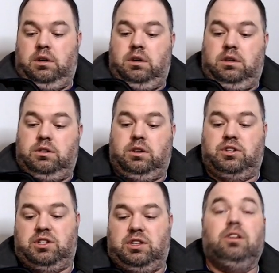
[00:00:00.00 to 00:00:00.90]
So it's
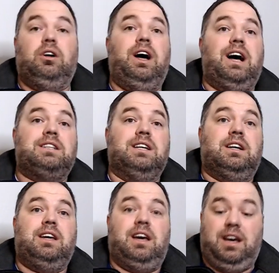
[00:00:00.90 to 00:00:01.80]
just a little hectic.
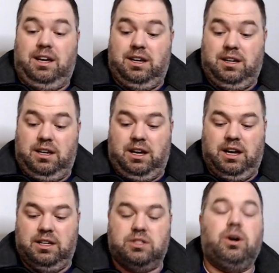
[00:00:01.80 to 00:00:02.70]

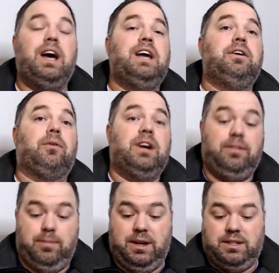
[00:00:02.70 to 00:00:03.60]
So I had to read
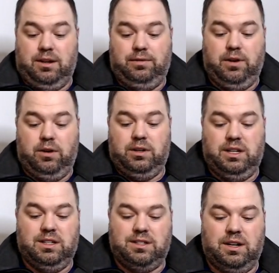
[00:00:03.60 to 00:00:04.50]
from my cell phone
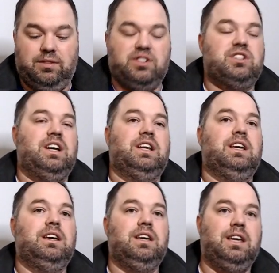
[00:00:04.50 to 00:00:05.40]
instead of just kind of
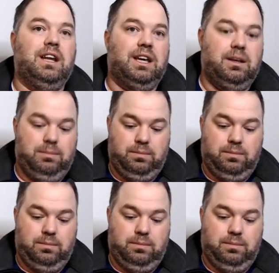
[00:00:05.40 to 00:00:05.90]
getting it